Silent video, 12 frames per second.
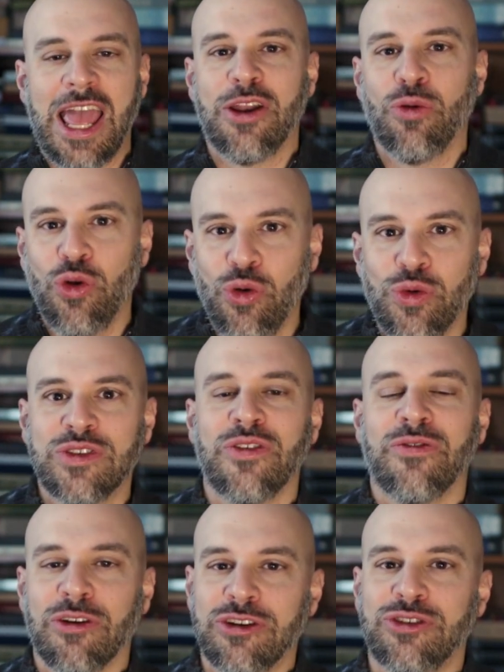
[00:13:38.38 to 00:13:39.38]
And who is
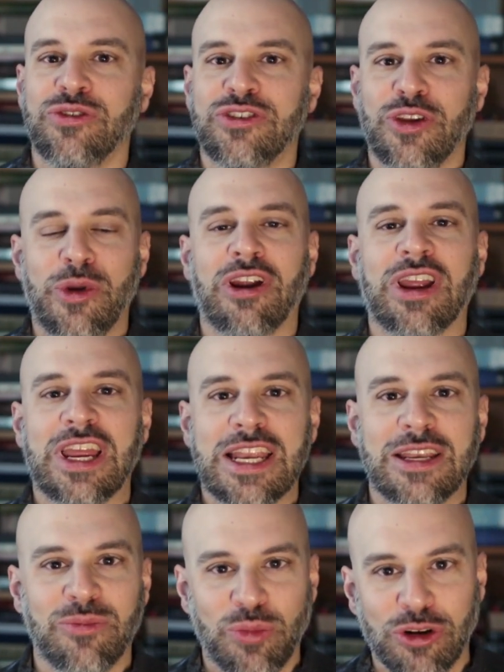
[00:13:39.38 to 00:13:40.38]
the virtuous
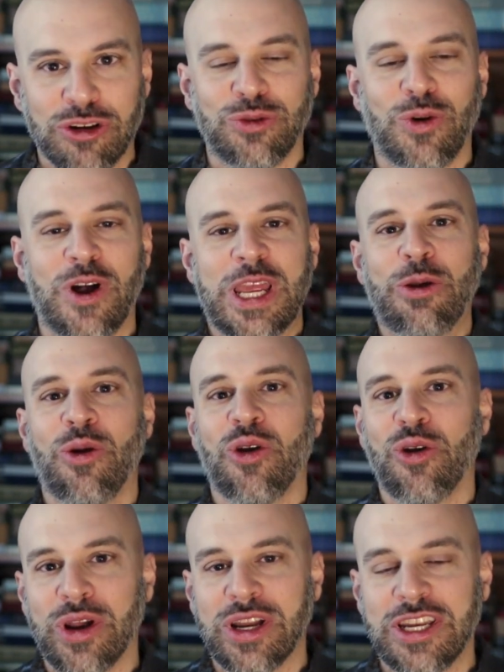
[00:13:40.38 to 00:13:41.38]
American bourgeois
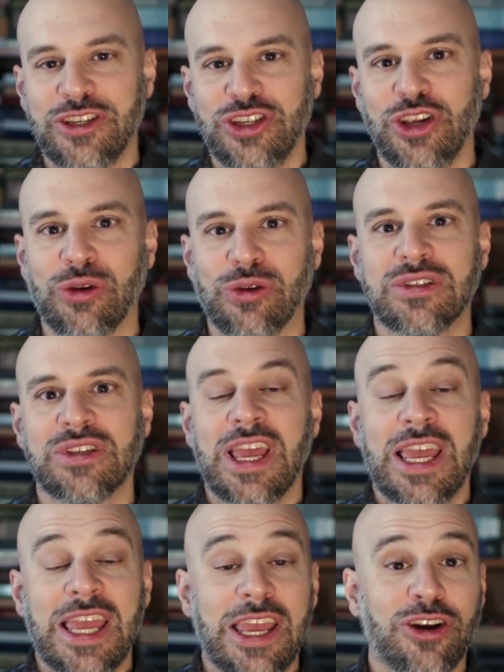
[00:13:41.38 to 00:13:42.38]
hero going to choose?
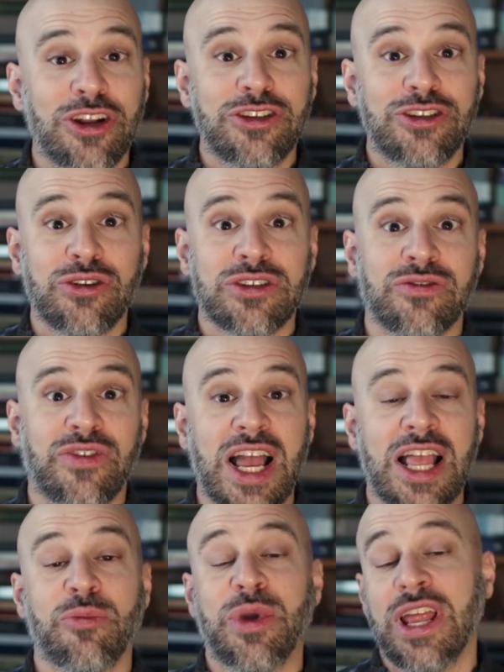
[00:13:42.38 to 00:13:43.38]
He could have chosen
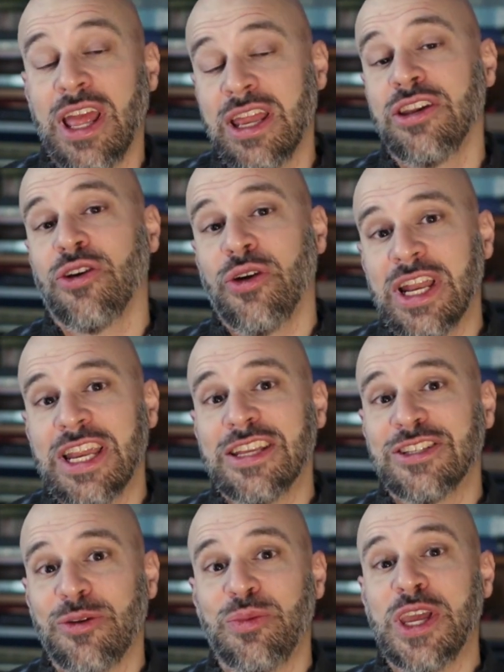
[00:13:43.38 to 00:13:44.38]
Violet, but, you know, it
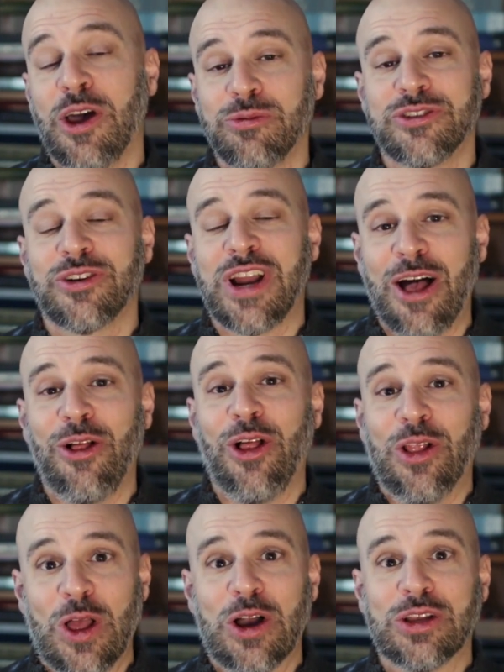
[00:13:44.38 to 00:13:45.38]
ends up he helps her out
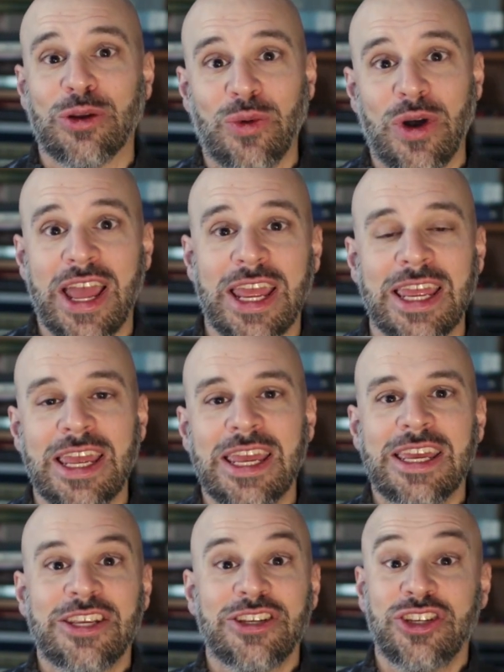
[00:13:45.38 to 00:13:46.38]
along the way.
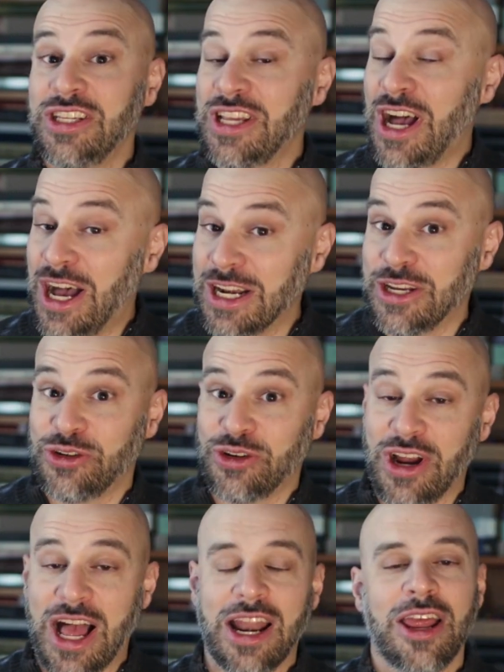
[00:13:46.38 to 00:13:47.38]
She's hot to
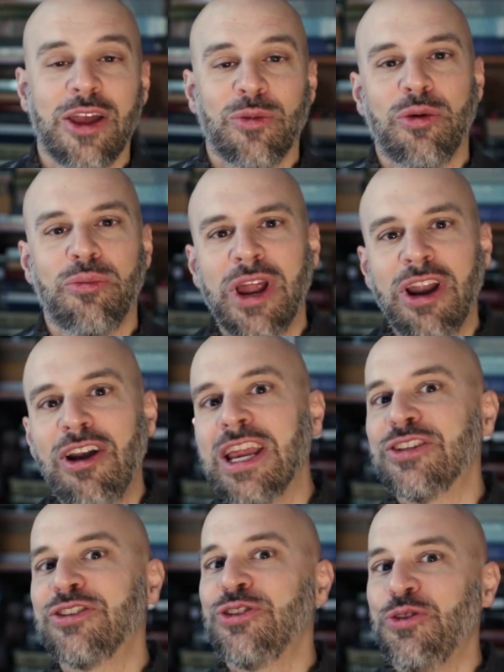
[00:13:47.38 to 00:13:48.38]
trot, but Mary
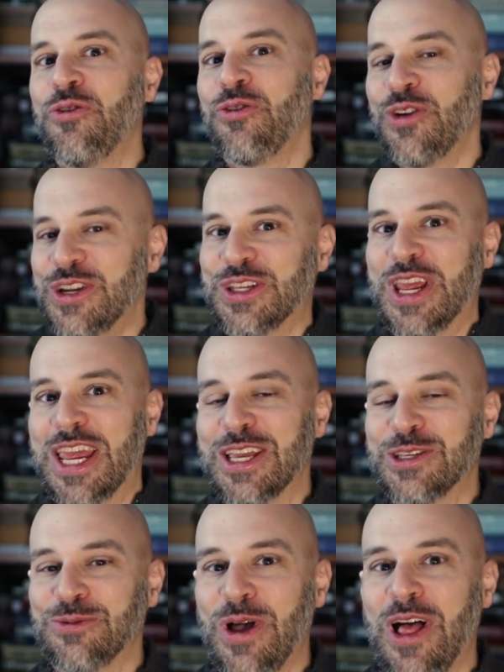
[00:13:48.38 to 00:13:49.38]
is too frisky
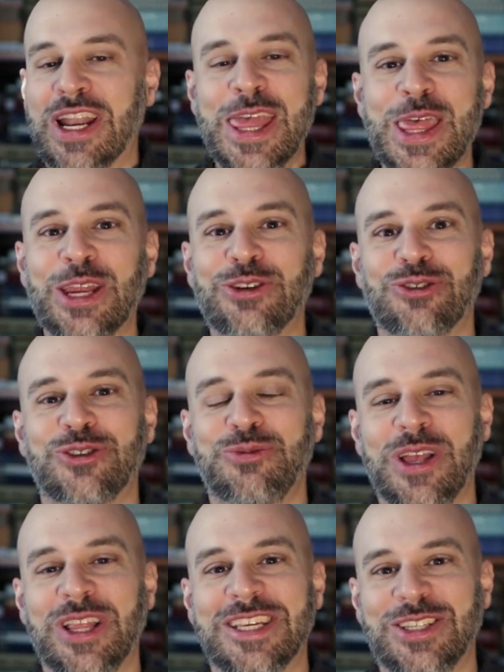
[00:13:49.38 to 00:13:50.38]
as well, and I think George
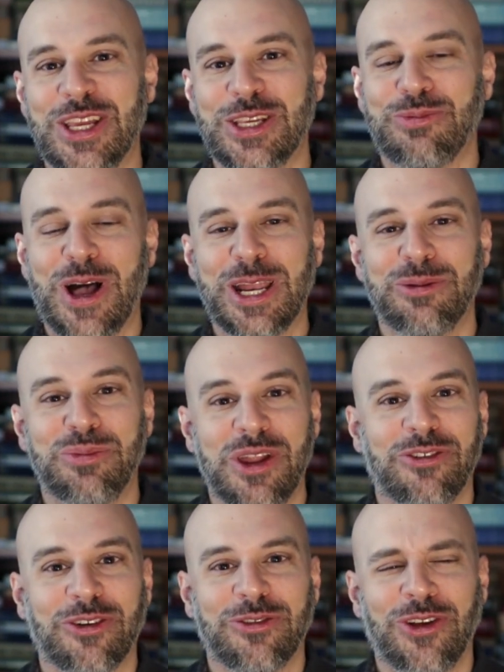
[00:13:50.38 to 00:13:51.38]
Bailey stays behind in
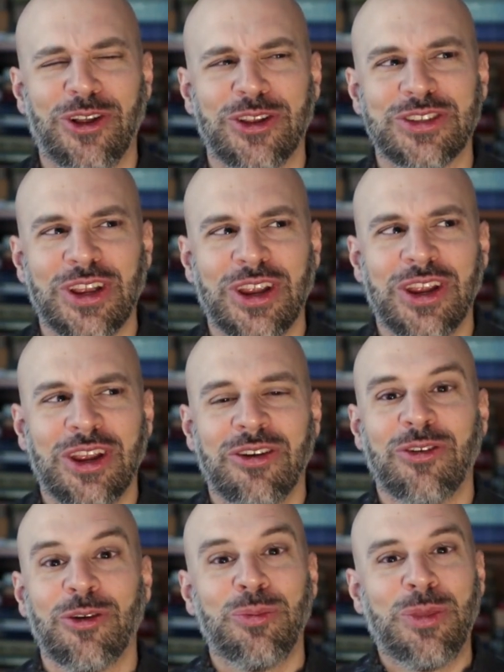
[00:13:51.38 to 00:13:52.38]
Bedford Falls
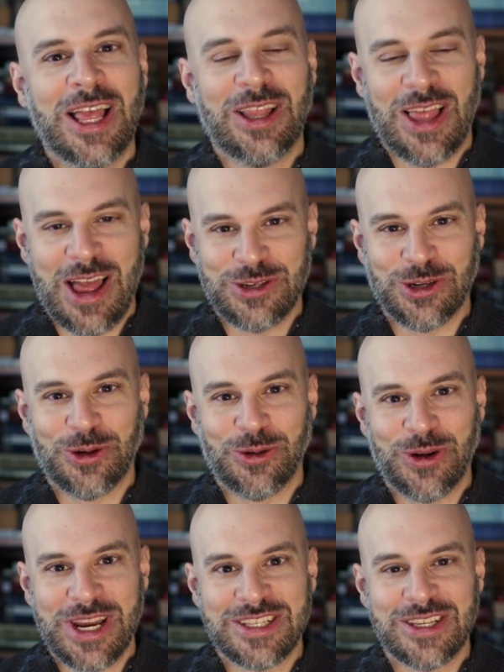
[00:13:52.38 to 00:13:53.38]
for biological
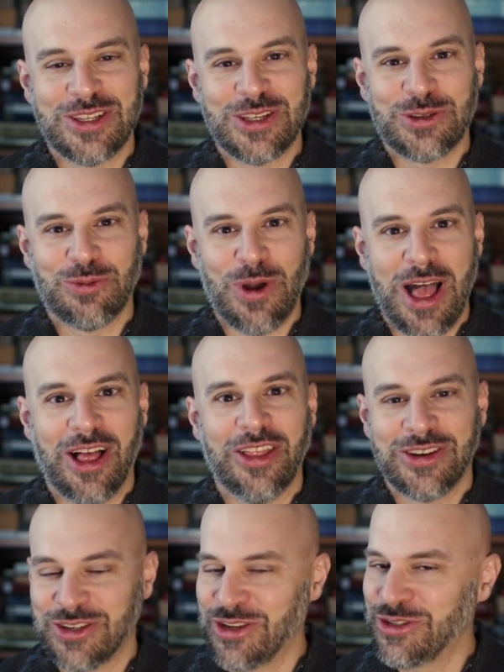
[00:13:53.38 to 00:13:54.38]
reasons as well.
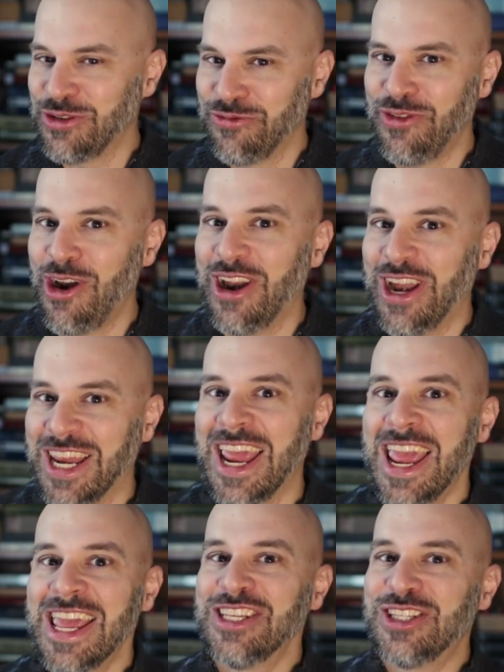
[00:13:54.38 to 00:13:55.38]
There's some
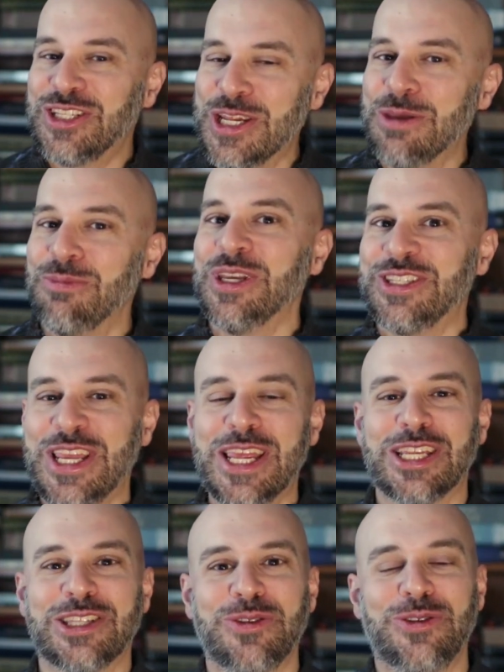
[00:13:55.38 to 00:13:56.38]
very steamy
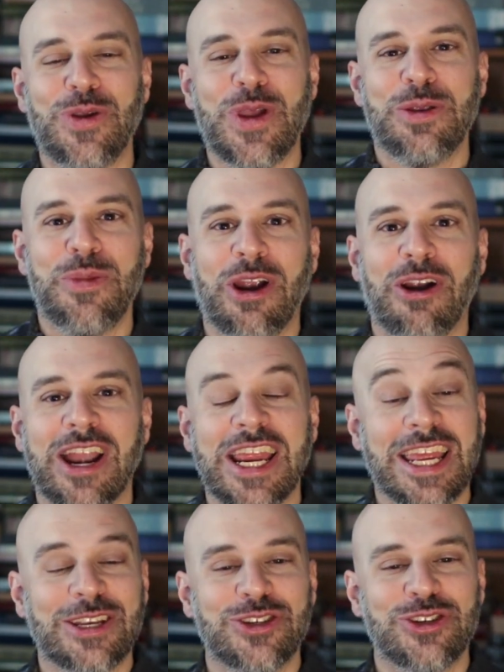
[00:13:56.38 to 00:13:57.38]
scenes between
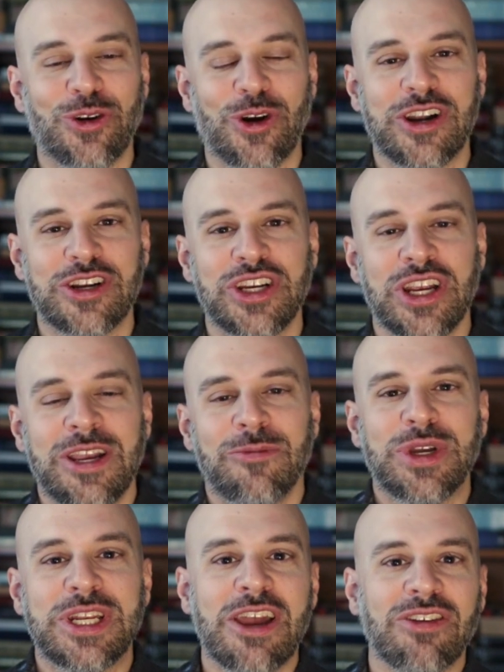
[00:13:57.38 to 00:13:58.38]
Mary and George,
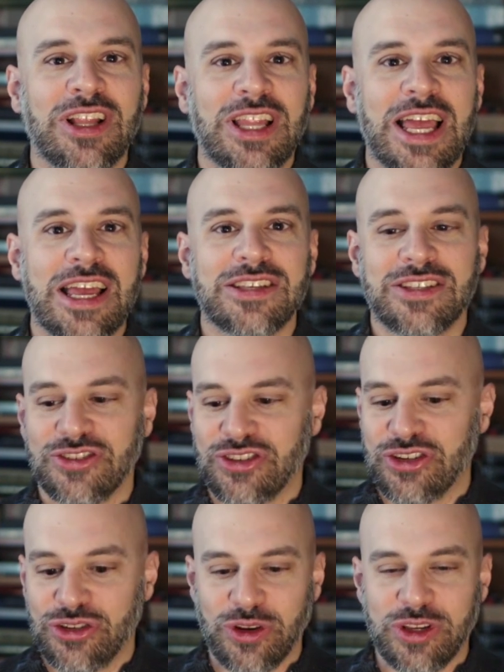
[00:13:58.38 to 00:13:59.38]
but nevertheless,
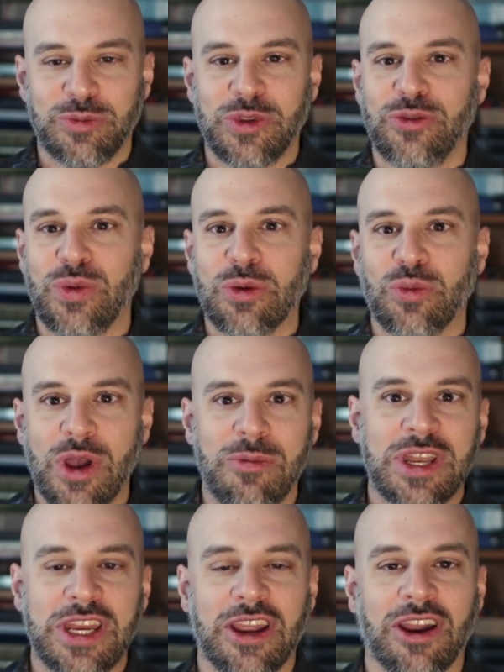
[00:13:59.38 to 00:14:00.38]
there's a choice between
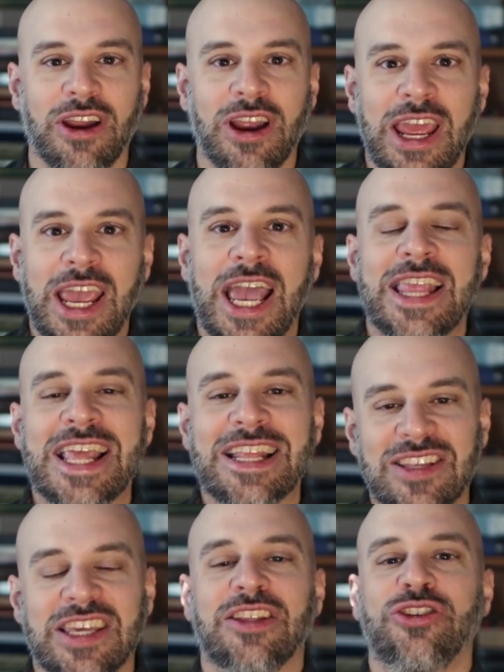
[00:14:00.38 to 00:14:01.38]
women here, and
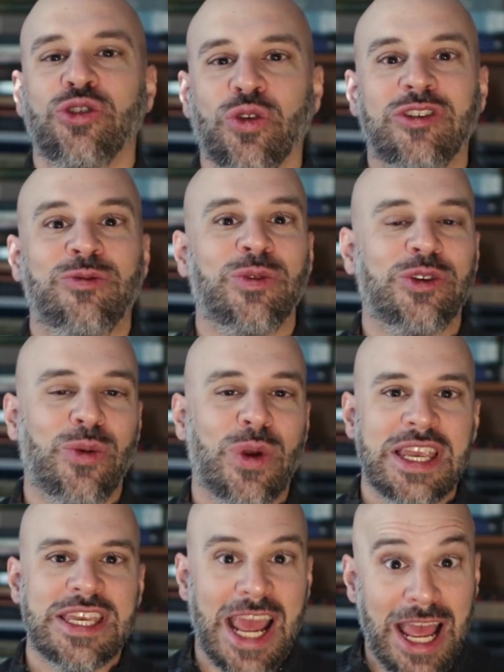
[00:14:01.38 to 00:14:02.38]
that's like the choice
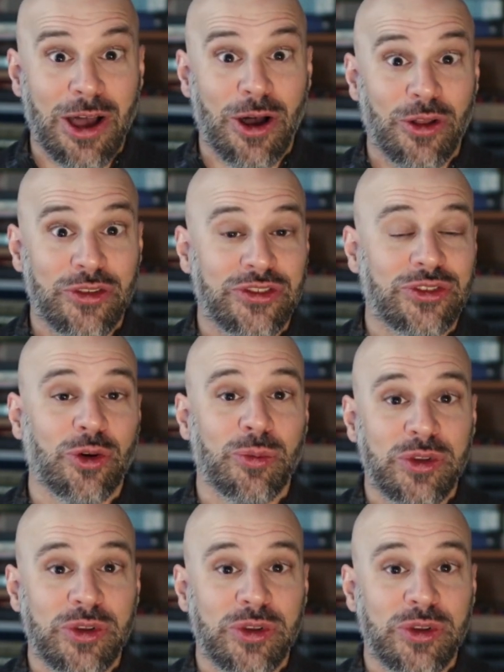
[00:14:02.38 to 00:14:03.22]
between towns or